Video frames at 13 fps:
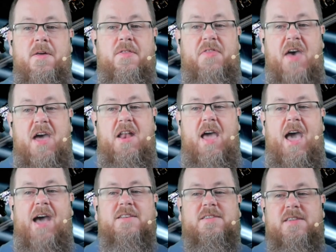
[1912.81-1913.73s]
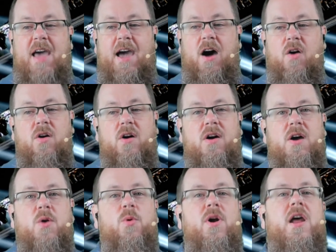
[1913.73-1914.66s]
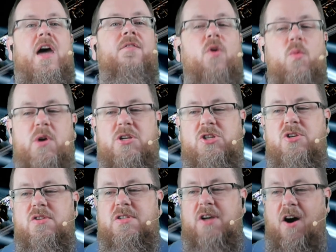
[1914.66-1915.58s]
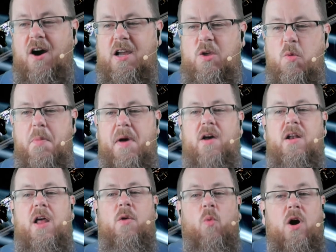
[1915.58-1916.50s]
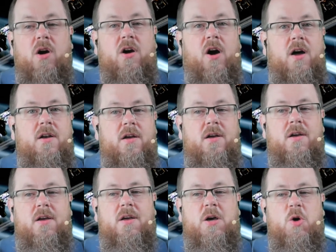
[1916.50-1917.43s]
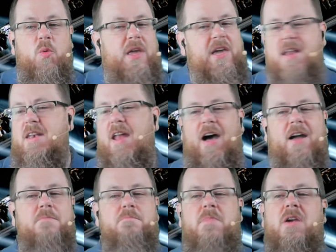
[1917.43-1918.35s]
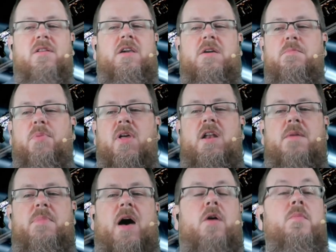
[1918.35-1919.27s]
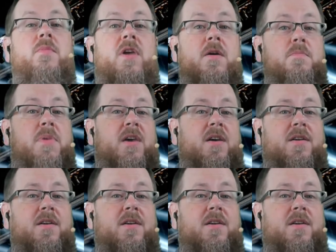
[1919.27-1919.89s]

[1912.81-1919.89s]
Then, as now, whatever we choose to argue about and work on, we cannot merely complain about it